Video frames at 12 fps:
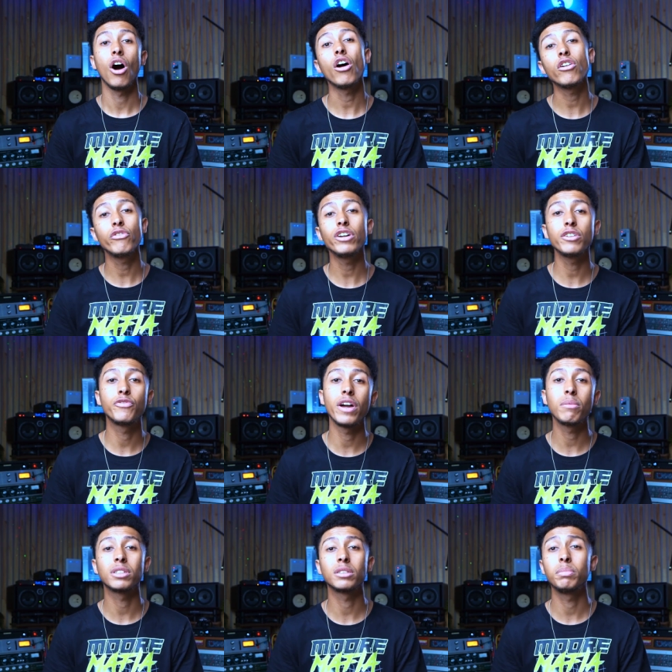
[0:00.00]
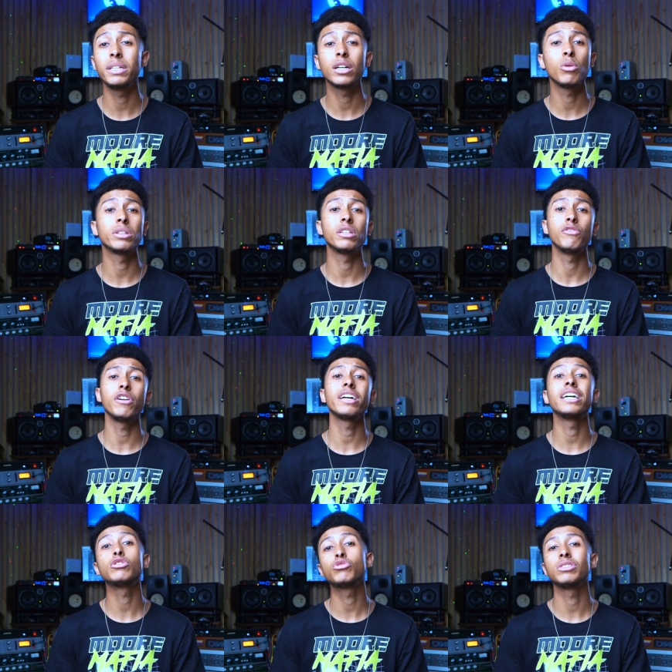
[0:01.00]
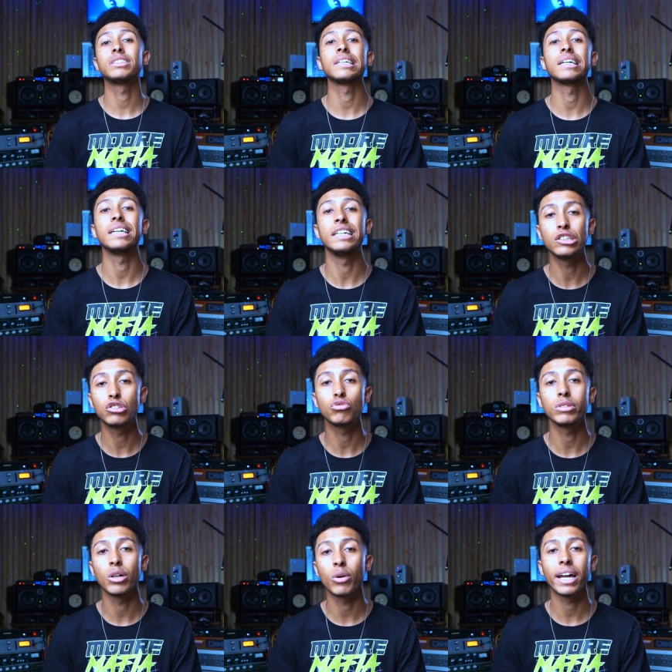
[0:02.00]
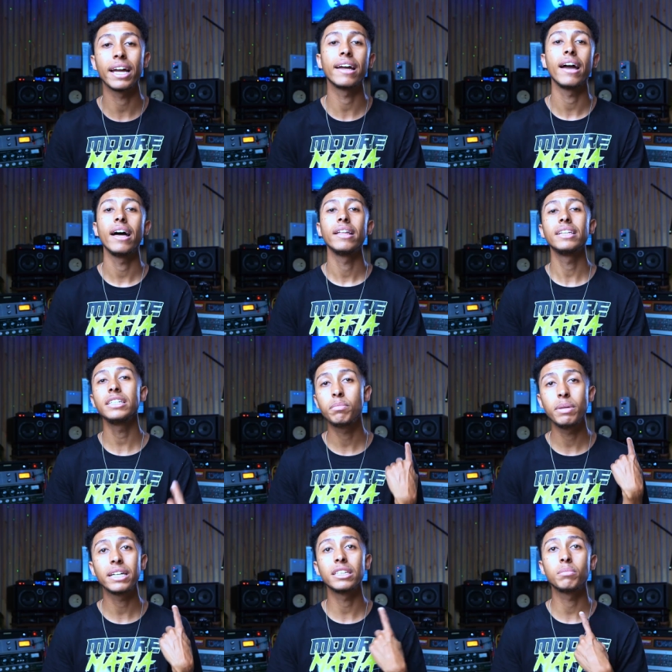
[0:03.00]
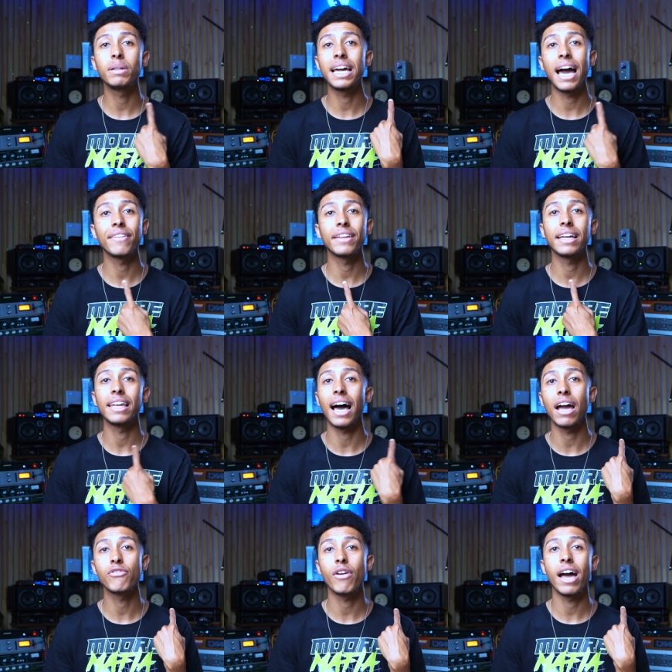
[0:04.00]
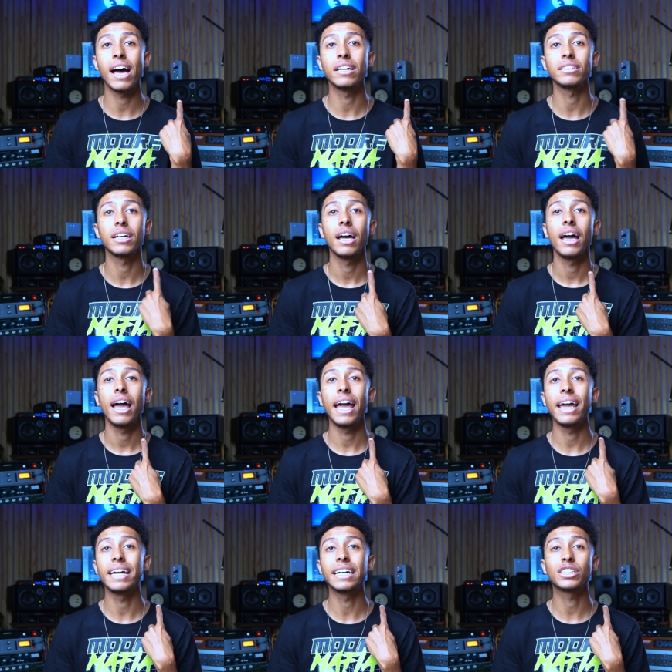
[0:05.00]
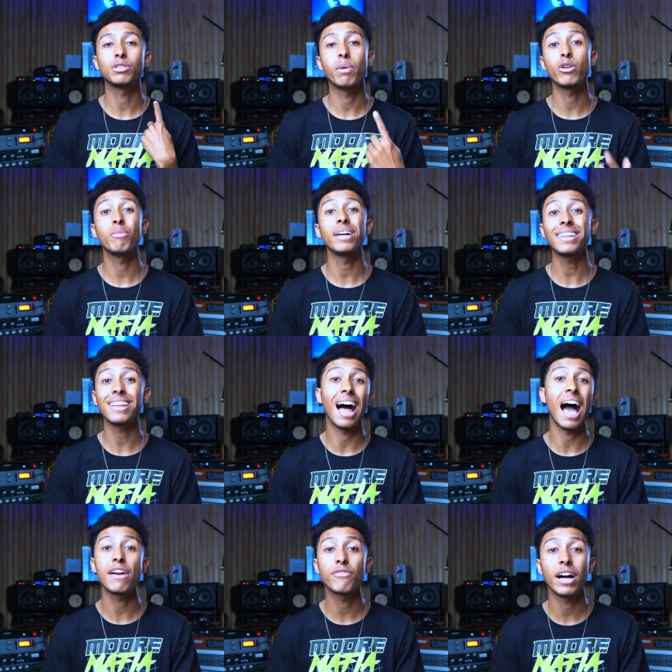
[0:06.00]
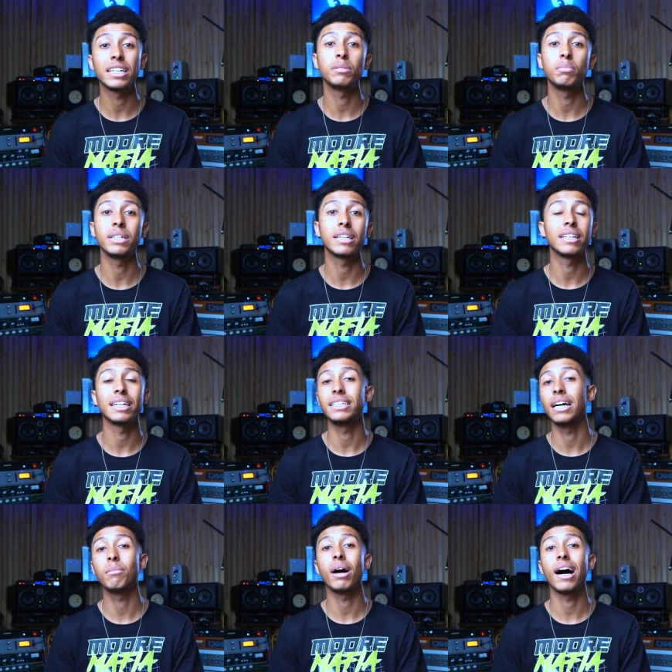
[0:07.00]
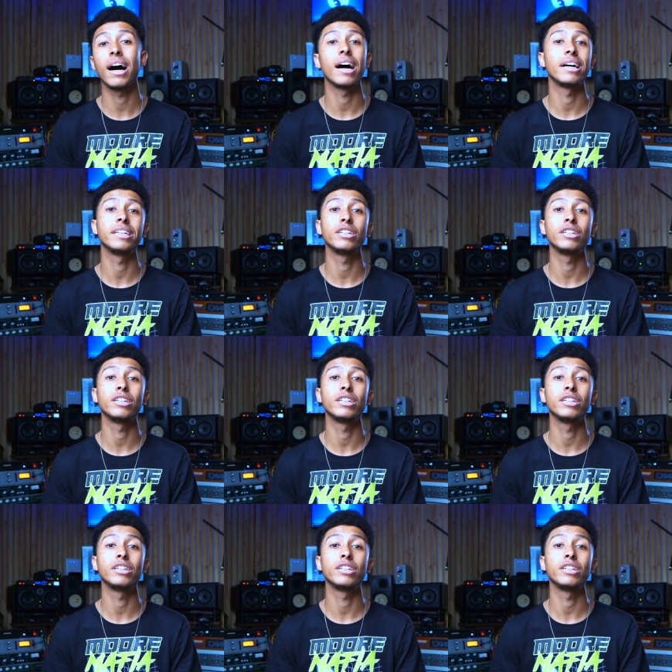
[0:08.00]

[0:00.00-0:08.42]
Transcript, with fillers: are a very famous speaker with a very interesting history, okay? These speakers began their life as an experimental hi-fi speaker that Yamaha had